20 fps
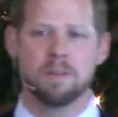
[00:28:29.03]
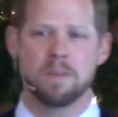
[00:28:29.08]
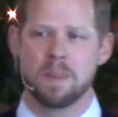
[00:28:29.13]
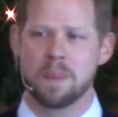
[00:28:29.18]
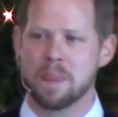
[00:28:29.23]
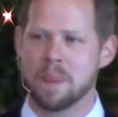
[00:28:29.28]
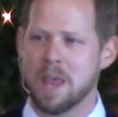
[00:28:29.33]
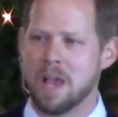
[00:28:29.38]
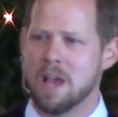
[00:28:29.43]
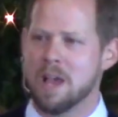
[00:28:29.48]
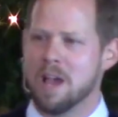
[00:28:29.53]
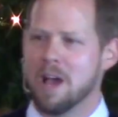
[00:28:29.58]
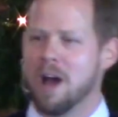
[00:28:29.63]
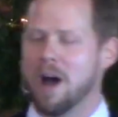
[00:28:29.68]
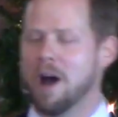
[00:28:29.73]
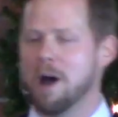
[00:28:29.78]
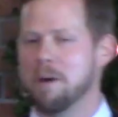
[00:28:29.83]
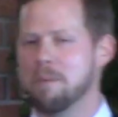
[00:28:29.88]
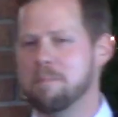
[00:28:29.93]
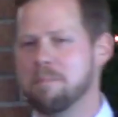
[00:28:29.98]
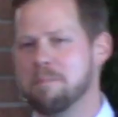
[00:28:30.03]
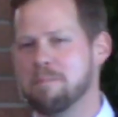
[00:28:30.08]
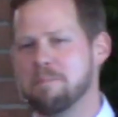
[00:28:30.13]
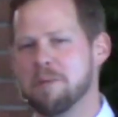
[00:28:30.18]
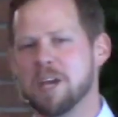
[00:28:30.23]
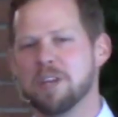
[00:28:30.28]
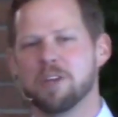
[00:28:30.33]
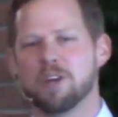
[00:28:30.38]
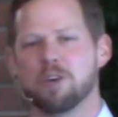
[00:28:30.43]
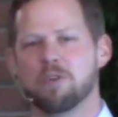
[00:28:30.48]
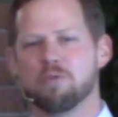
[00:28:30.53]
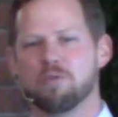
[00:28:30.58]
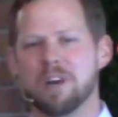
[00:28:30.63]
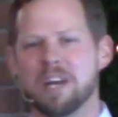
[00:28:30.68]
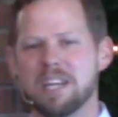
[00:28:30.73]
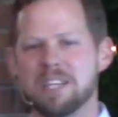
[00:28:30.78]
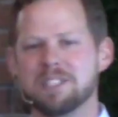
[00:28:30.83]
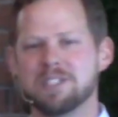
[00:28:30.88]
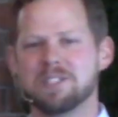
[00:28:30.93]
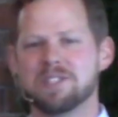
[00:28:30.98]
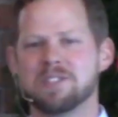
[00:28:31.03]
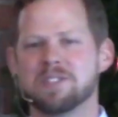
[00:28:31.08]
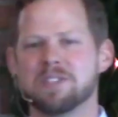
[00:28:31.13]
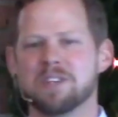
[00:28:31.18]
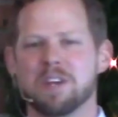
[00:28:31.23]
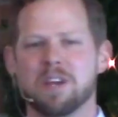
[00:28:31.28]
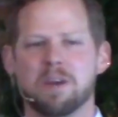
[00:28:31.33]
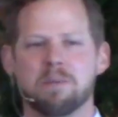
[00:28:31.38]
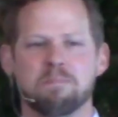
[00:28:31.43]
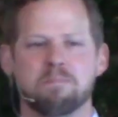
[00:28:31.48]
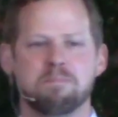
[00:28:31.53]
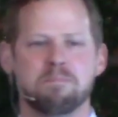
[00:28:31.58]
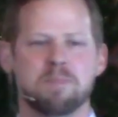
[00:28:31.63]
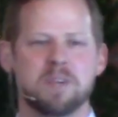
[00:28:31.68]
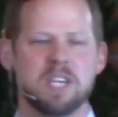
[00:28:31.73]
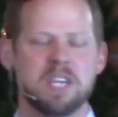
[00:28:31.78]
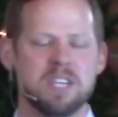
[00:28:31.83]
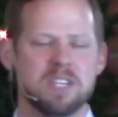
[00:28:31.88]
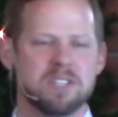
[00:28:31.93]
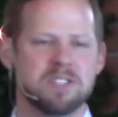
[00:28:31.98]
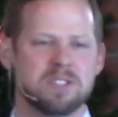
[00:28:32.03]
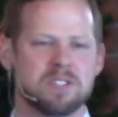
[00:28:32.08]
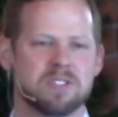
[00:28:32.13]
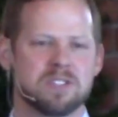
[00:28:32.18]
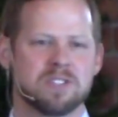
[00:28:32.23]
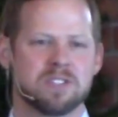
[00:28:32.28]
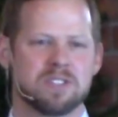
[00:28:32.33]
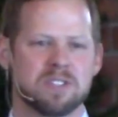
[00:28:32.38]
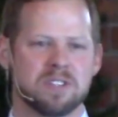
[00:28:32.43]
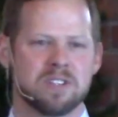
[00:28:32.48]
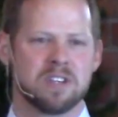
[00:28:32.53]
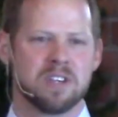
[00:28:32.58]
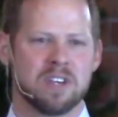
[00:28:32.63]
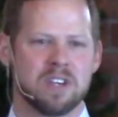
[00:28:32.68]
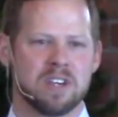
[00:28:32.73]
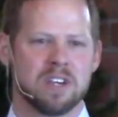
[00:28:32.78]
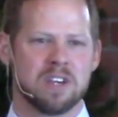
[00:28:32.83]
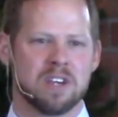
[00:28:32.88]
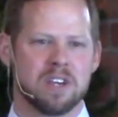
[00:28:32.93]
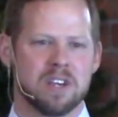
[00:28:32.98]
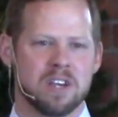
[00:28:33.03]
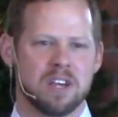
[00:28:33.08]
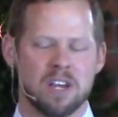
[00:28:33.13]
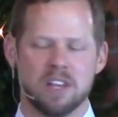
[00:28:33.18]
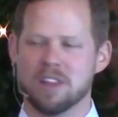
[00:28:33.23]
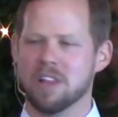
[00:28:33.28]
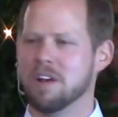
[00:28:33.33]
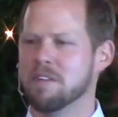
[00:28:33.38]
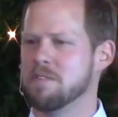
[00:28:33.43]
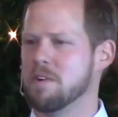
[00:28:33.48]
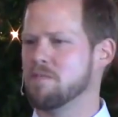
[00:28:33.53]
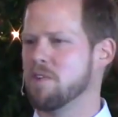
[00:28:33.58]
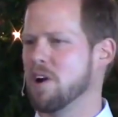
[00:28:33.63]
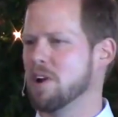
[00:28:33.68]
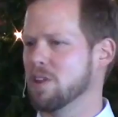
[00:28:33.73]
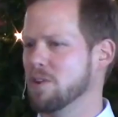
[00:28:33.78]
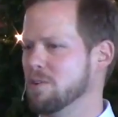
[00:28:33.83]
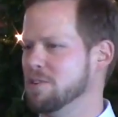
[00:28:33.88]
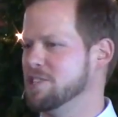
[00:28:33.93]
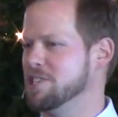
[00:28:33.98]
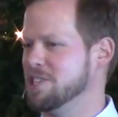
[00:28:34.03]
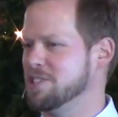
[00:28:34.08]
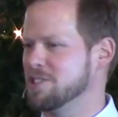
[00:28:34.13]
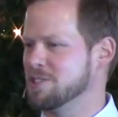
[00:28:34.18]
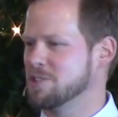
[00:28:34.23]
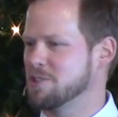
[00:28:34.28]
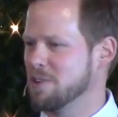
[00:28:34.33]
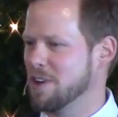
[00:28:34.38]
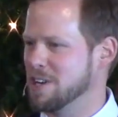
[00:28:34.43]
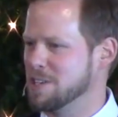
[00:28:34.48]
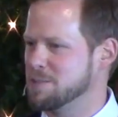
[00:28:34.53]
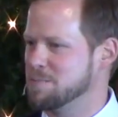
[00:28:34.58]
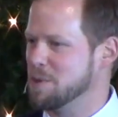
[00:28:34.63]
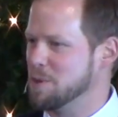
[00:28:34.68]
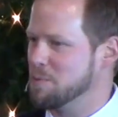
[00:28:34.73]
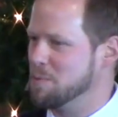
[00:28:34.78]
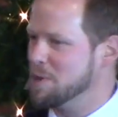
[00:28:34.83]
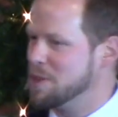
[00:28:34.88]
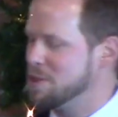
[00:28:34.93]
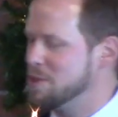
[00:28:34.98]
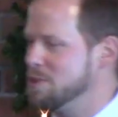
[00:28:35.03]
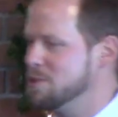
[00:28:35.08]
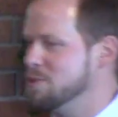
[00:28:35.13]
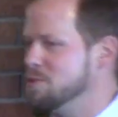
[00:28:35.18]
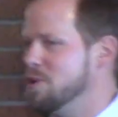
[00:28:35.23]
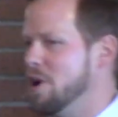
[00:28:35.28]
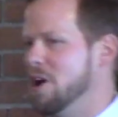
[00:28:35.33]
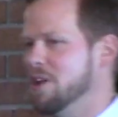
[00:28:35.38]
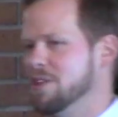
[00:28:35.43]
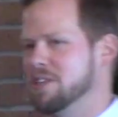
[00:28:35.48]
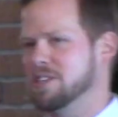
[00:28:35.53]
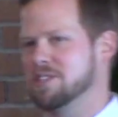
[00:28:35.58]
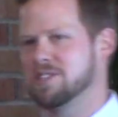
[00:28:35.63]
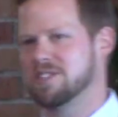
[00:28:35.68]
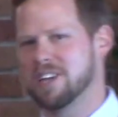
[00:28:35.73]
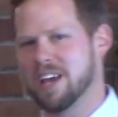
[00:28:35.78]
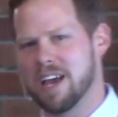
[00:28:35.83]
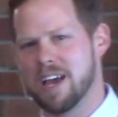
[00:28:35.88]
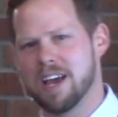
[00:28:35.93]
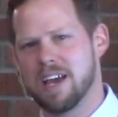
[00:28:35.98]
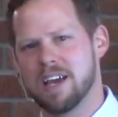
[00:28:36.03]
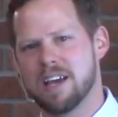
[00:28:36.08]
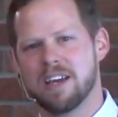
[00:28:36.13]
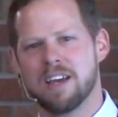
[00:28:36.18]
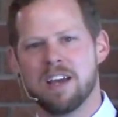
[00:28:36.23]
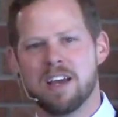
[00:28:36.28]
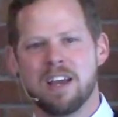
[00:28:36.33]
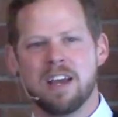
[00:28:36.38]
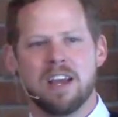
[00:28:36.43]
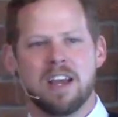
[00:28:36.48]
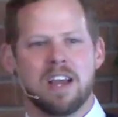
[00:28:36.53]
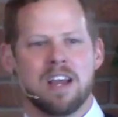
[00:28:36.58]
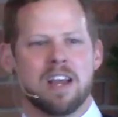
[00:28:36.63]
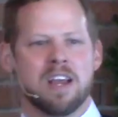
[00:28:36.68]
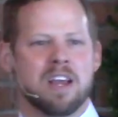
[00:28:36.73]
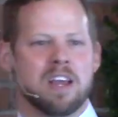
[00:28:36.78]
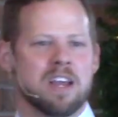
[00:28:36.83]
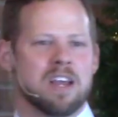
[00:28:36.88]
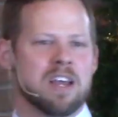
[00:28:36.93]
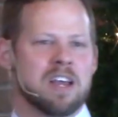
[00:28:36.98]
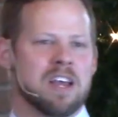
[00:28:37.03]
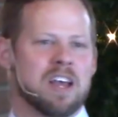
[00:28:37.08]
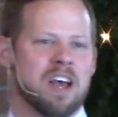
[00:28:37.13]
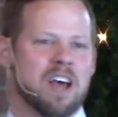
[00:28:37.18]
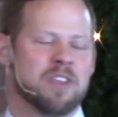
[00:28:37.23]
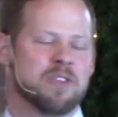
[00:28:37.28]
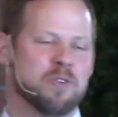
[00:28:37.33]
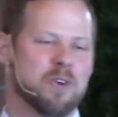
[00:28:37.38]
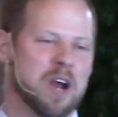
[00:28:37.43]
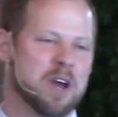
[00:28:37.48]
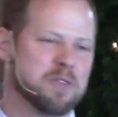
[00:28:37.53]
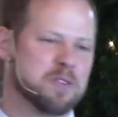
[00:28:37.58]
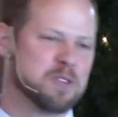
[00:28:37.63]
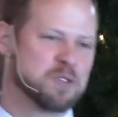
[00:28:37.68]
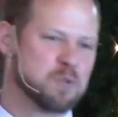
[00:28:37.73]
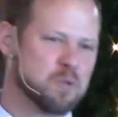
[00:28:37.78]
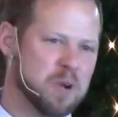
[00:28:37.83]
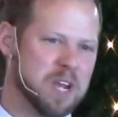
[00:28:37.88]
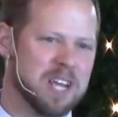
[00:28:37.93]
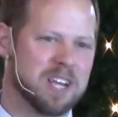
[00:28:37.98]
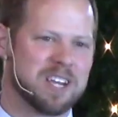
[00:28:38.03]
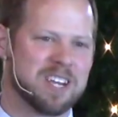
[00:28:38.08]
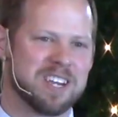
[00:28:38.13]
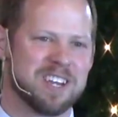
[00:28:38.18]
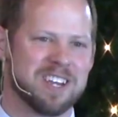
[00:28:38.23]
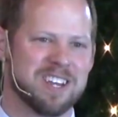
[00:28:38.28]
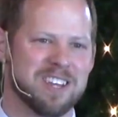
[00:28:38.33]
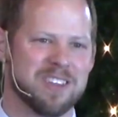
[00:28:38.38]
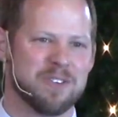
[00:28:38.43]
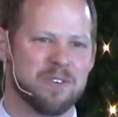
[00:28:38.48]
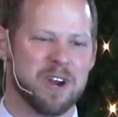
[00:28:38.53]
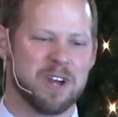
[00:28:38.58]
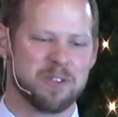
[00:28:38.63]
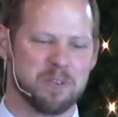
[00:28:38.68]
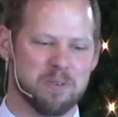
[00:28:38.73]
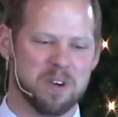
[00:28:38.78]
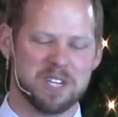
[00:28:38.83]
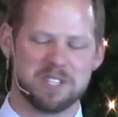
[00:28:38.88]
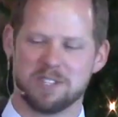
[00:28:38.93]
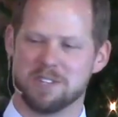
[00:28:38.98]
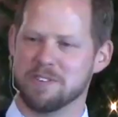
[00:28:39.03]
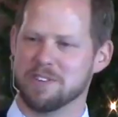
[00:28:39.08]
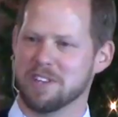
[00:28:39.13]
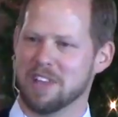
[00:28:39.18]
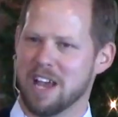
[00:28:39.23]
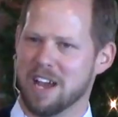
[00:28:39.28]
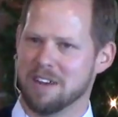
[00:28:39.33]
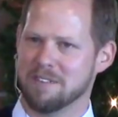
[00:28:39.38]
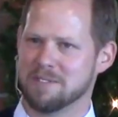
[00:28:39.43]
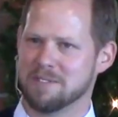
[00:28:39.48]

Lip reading: May the grace and the peace and love of our Lord Jesus Christ be with you on this day, throughout this week, throughout the rest of your life.